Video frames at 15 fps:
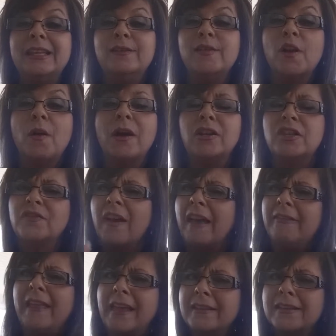And so I just
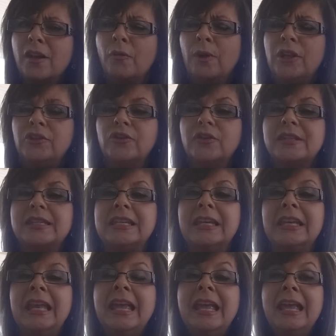find that so
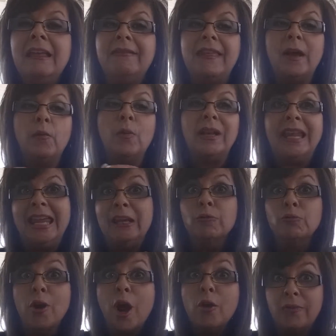interesting that when he
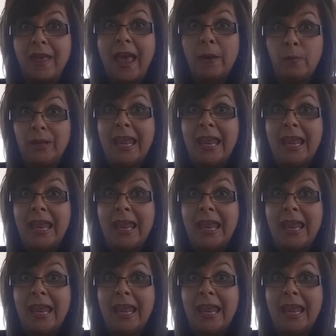wrote that,